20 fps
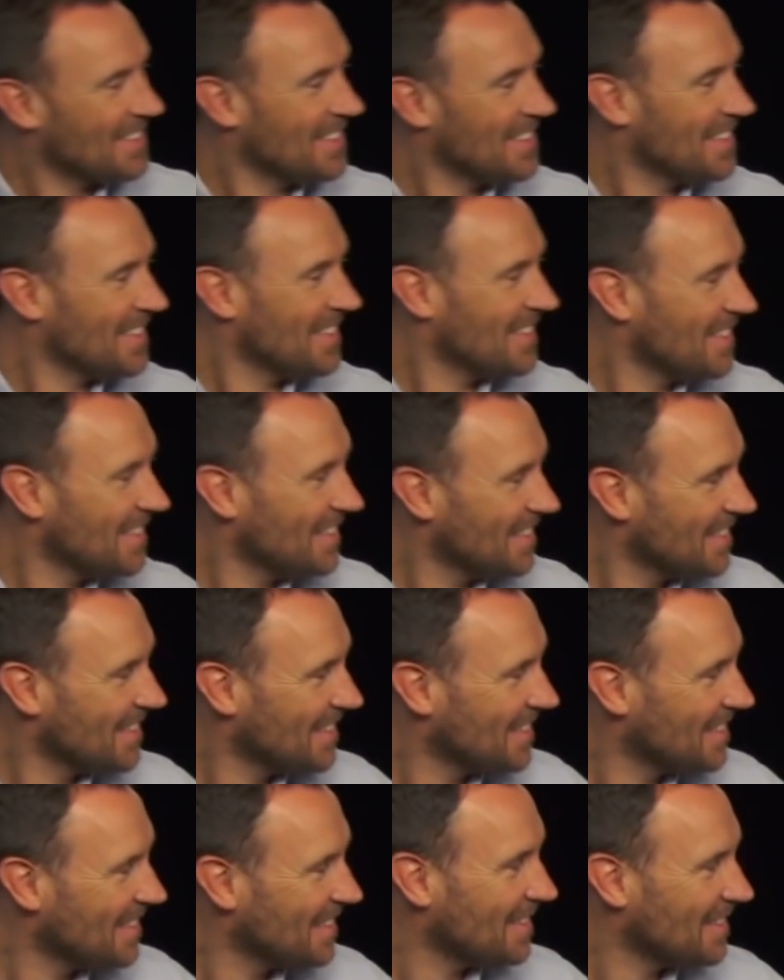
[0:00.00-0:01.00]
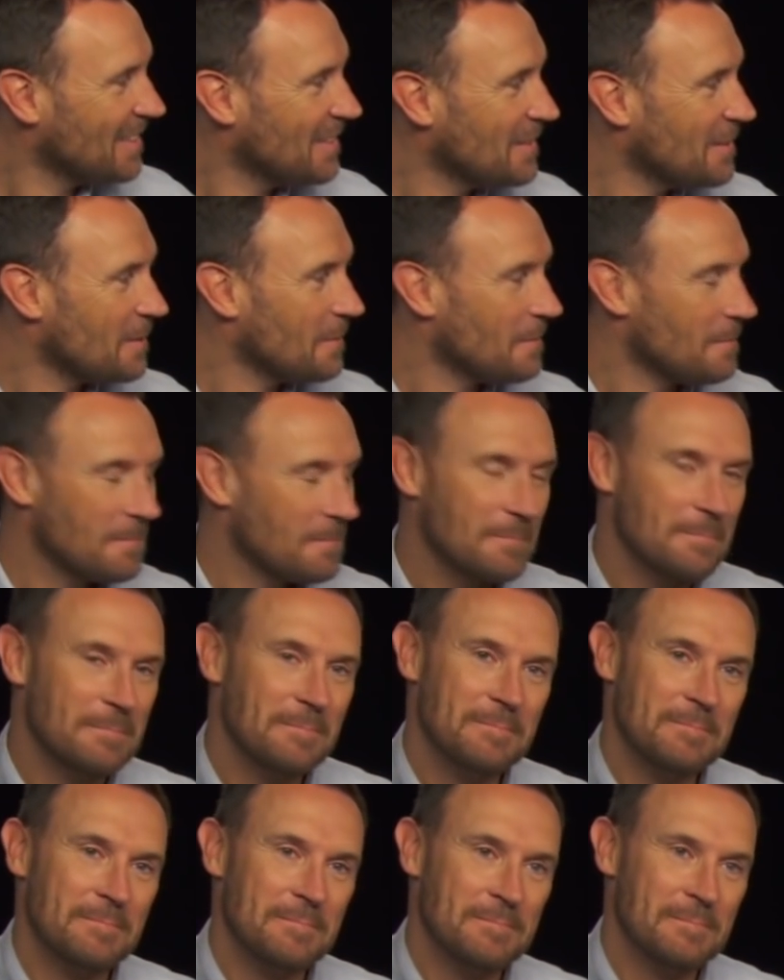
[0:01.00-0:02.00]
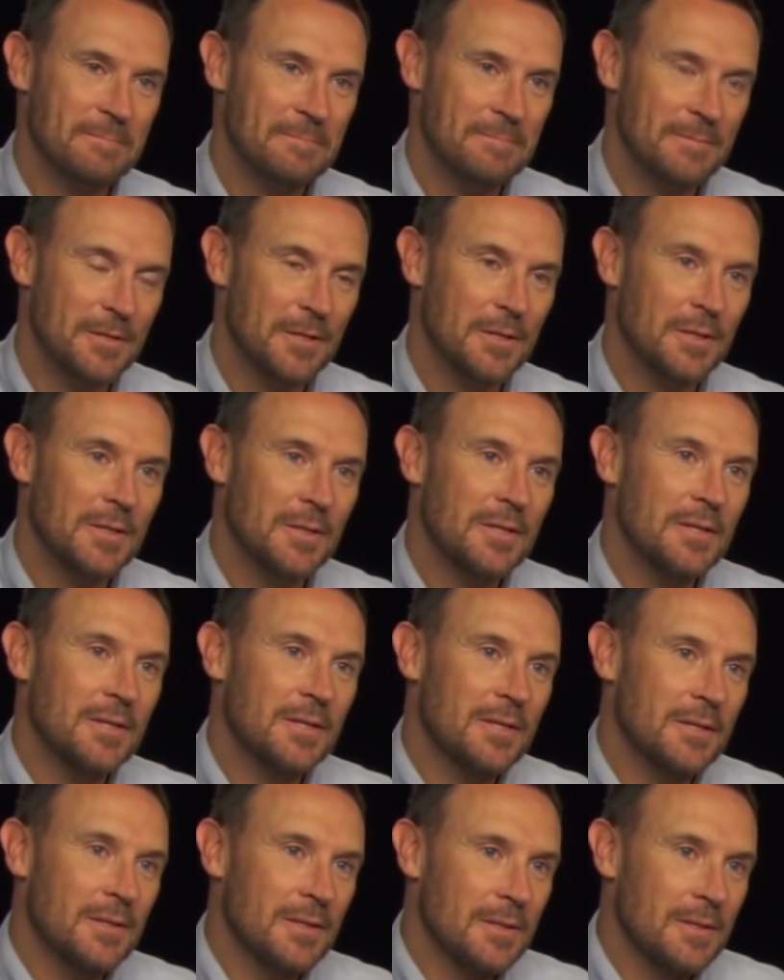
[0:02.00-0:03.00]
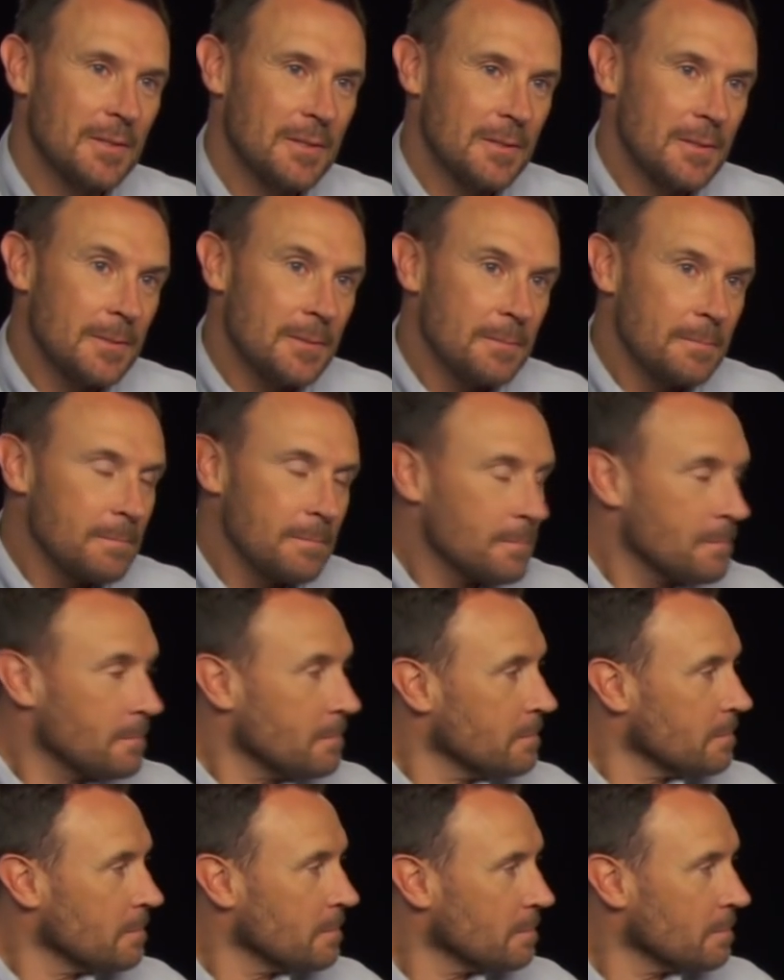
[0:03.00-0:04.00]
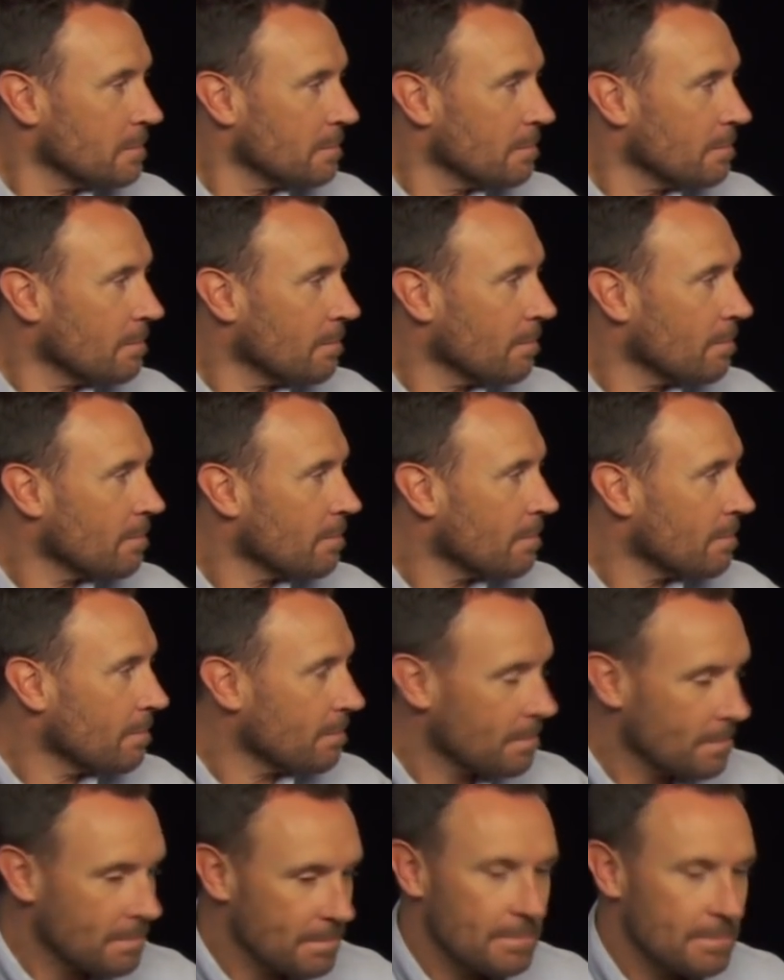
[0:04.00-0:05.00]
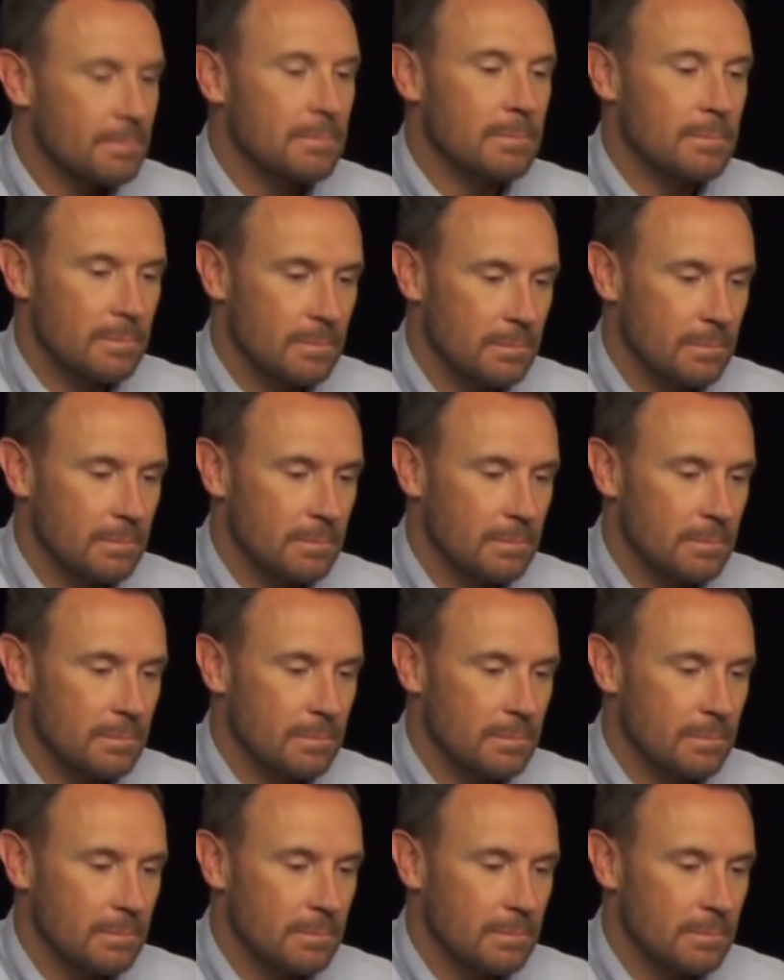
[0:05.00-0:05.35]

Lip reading: (not speaking)